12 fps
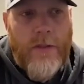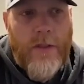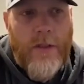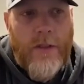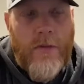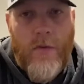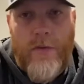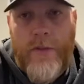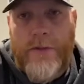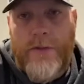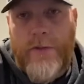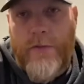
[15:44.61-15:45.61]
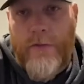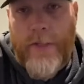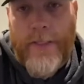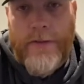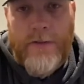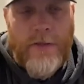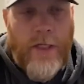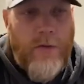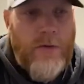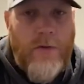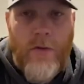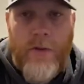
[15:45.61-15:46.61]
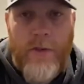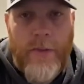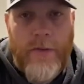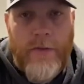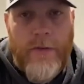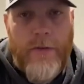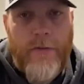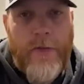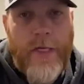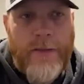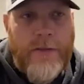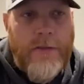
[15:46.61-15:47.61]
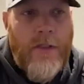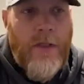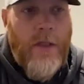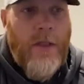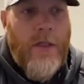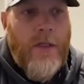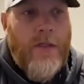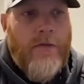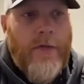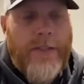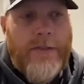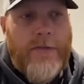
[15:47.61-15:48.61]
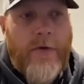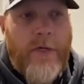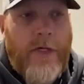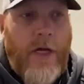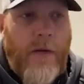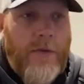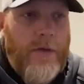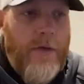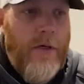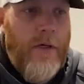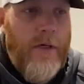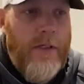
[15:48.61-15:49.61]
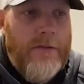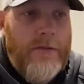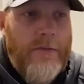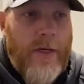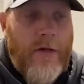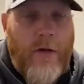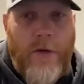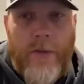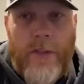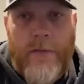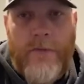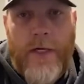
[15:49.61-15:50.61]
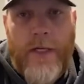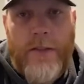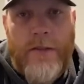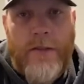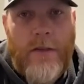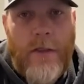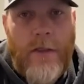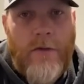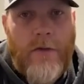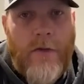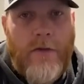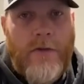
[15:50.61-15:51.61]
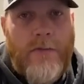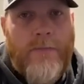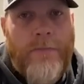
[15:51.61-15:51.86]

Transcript: 1/4 inch to 3/8. I wouldn't go any bigger than 3/8. 3/8 is very common in our area. It's about all we can find. There are some